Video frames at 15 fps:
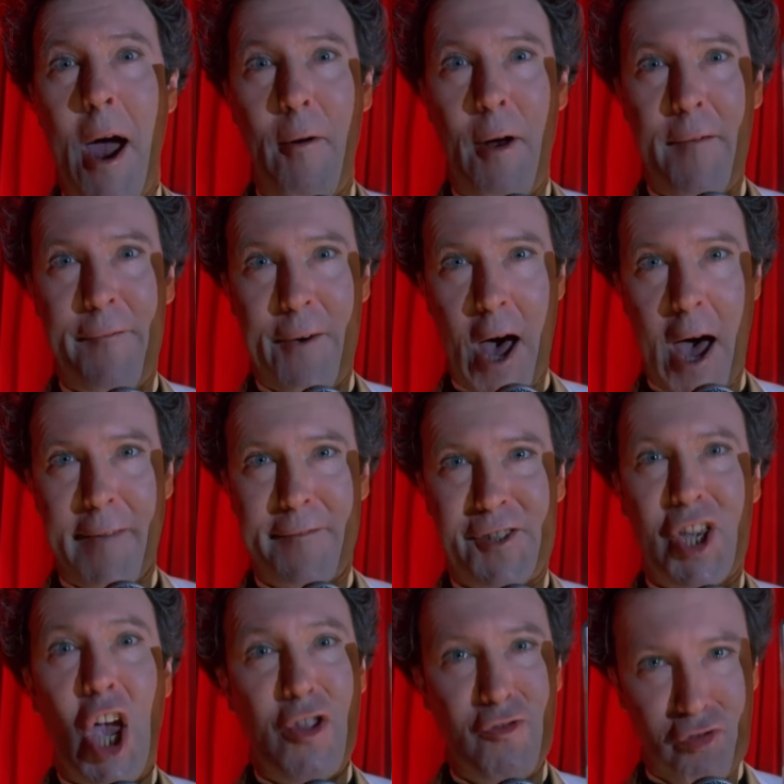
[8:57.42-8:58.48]
Barry Fife's
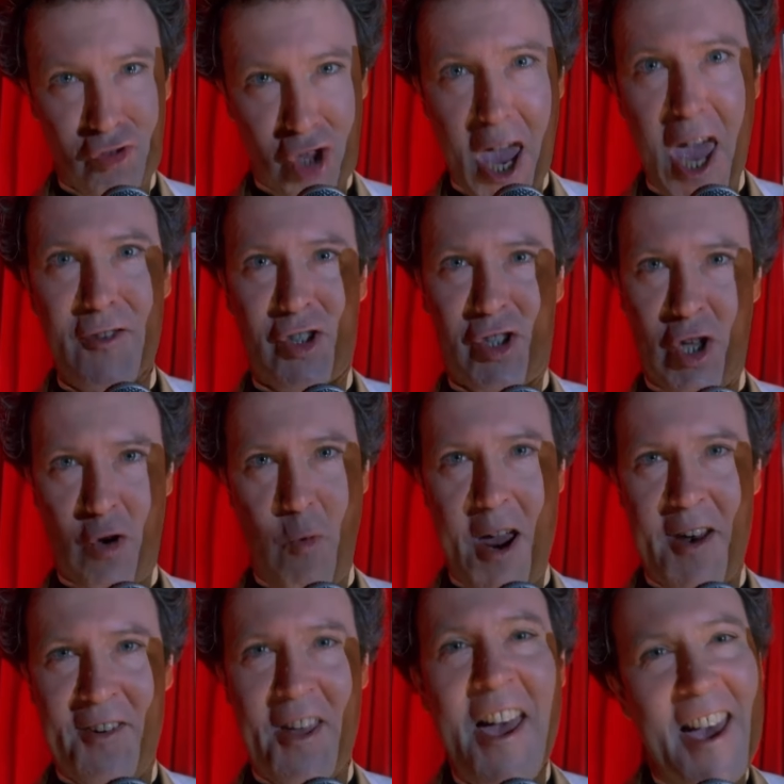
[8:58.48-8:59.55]
to
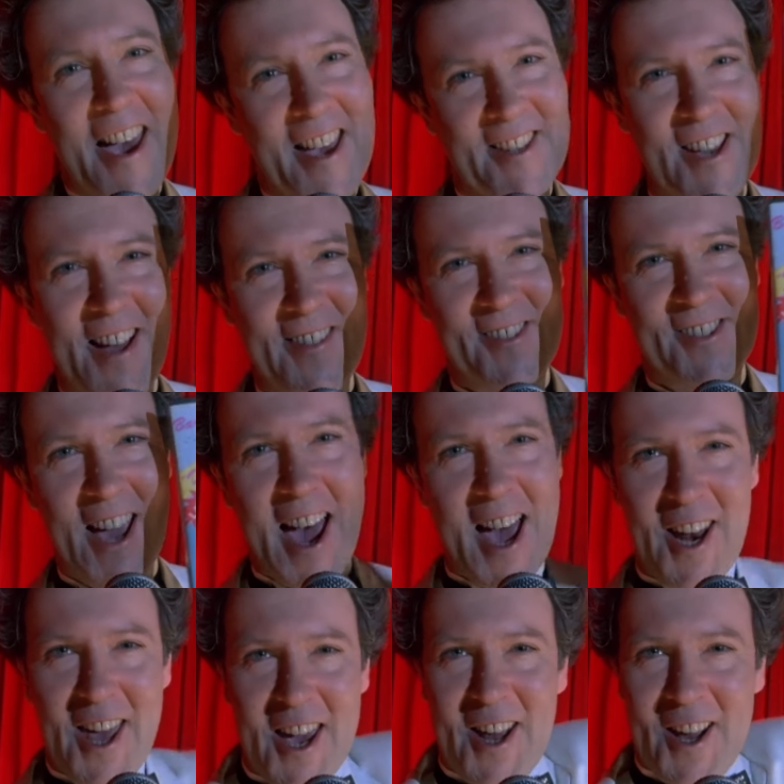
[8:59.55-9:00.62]
win is on sale here